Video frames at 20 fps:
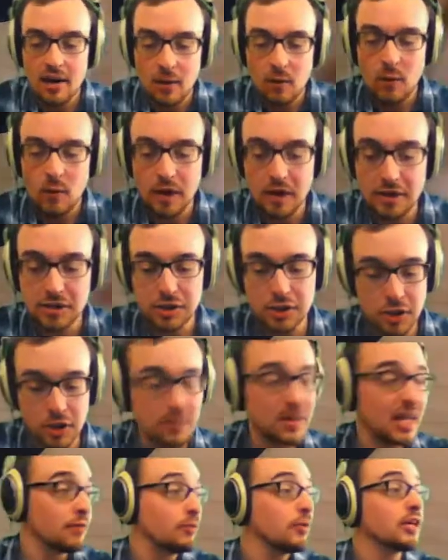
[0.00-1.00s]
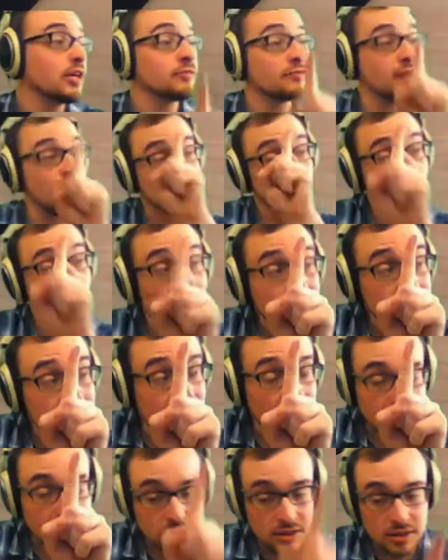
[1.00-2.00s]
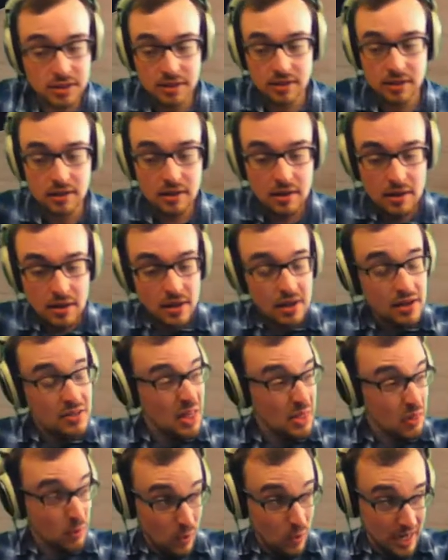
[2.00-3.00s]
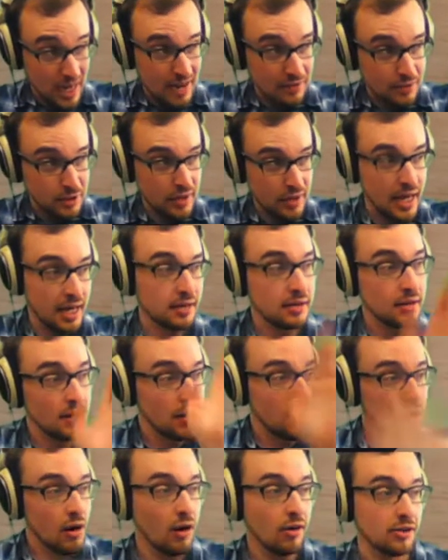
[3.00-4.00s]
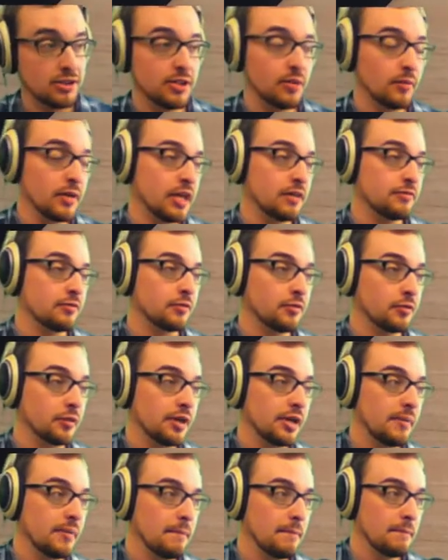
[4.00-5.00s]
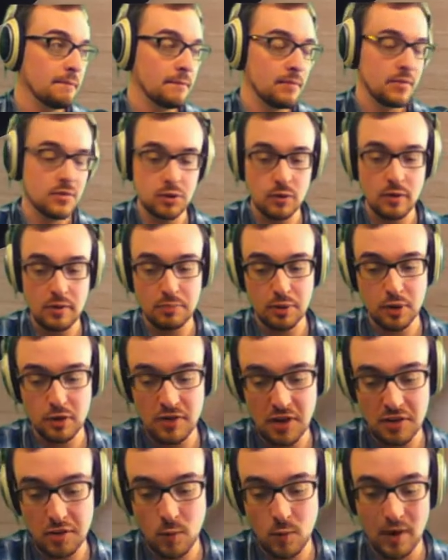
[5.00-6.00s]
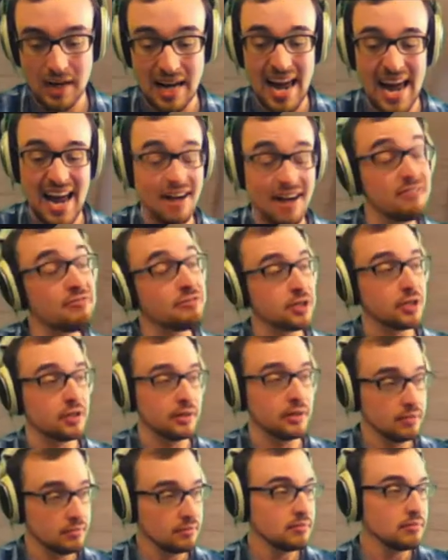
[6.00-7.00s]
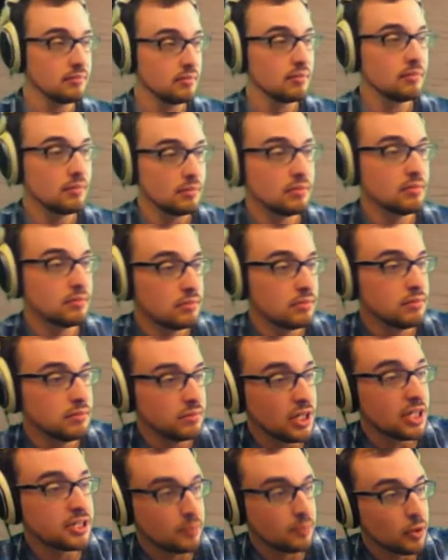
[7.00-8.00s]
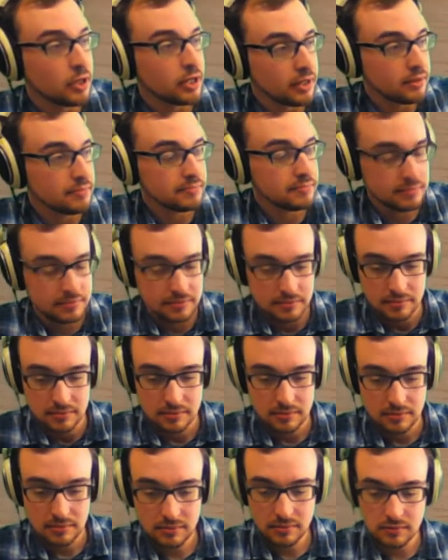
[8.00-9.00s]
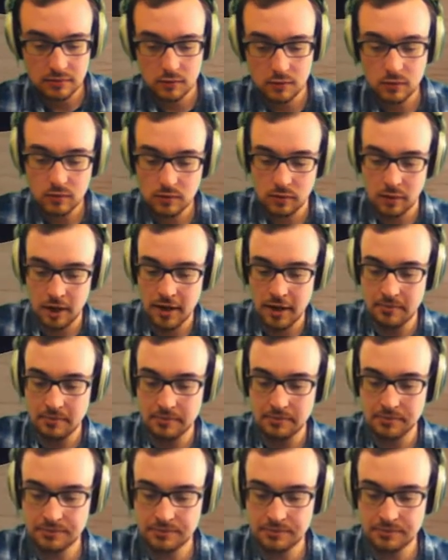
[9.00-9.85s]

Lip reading: We assume that if we can find 1 case, then the one after that also we get for free. So we prove that the one after does work, right?